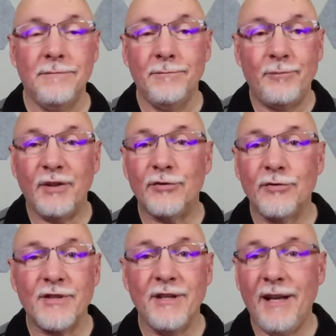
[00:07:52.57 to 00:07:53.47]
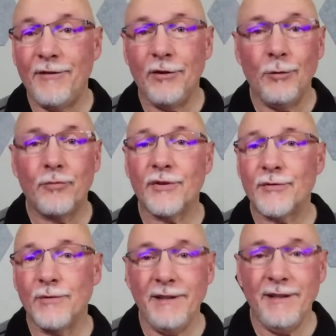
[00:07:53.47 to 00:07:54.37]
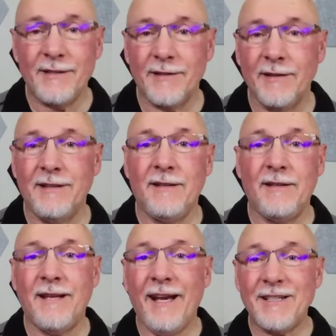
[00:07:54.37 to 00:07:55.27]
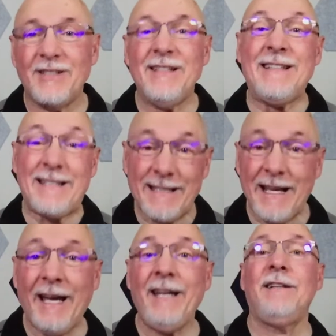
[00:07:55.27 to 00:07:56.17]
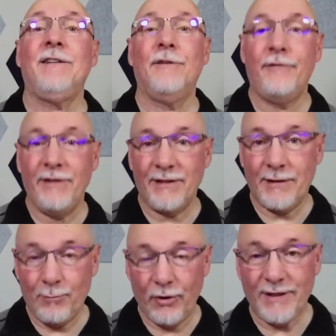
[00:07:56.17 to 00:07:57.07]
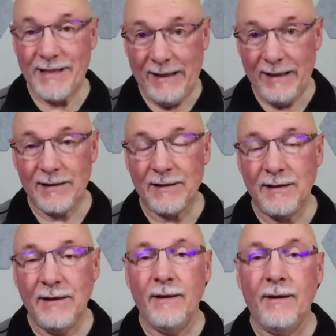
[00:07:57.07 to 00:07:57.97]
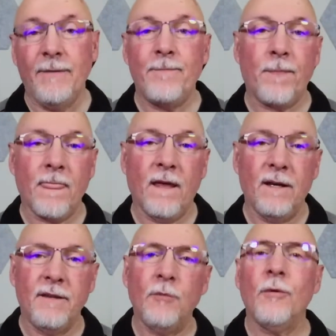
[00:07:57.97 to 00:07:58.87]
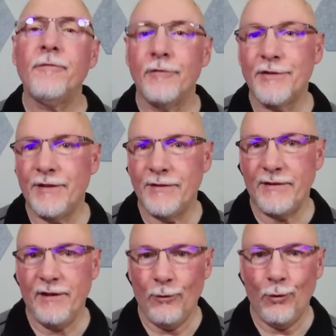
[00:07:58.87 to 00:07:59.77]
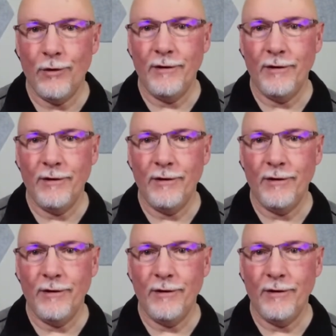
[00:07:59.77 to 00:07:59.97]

pictures and have a little press release attached inside of this press kit that references the award